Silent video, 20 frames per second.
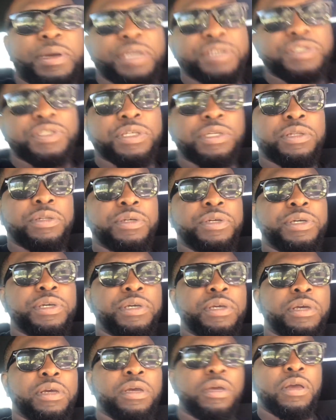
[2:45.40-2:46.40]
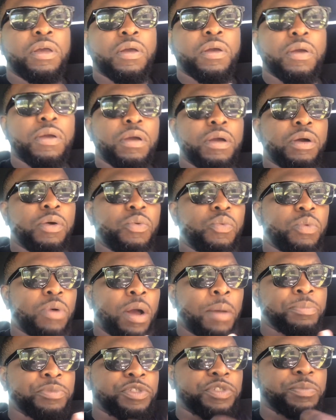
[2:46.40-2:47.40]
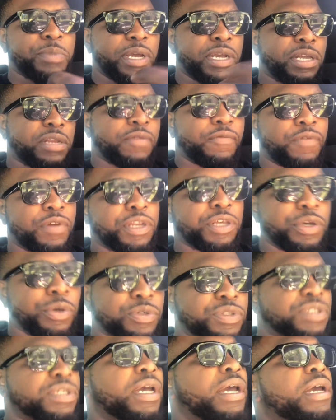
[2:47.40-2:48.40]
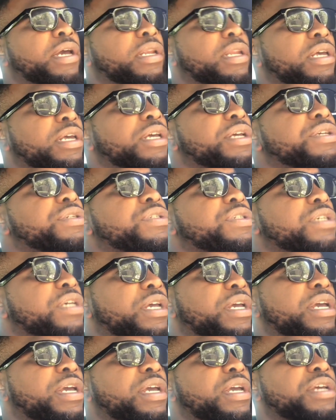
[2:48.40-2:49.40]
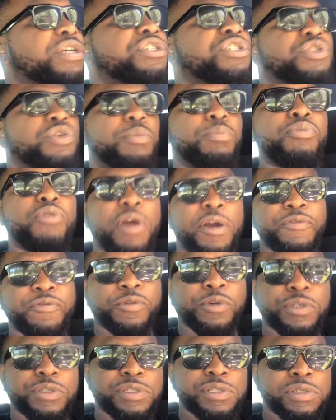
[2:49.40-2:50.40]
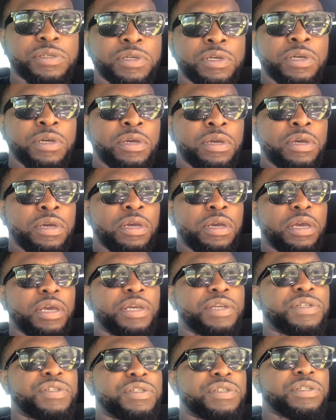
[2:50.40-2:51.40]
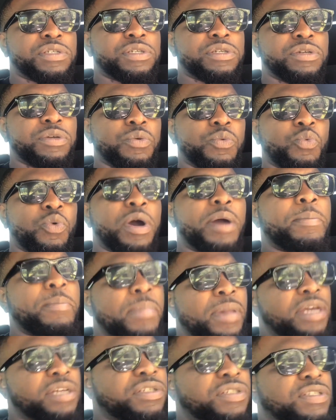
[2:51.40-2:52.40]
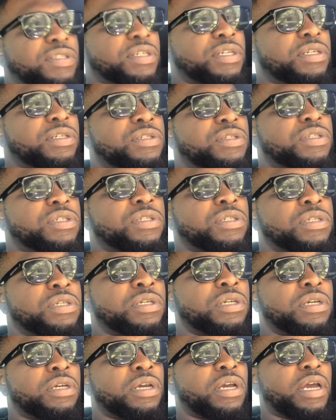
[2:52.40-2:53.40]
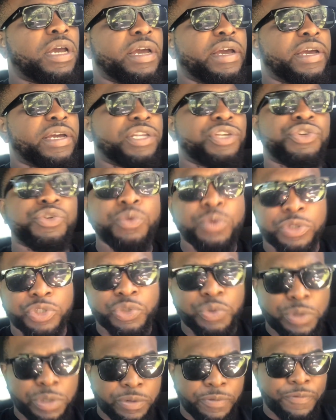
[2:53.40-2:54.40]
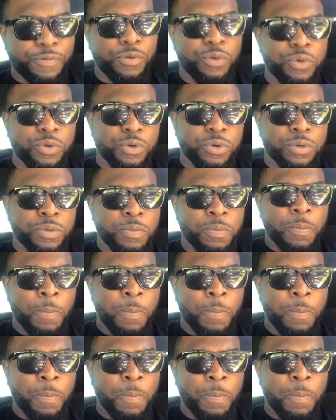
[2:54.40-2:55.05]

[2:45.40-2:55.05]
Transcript: basically, I'm just making a video saying it's your preference. It's what makes sense, and do what you can afford.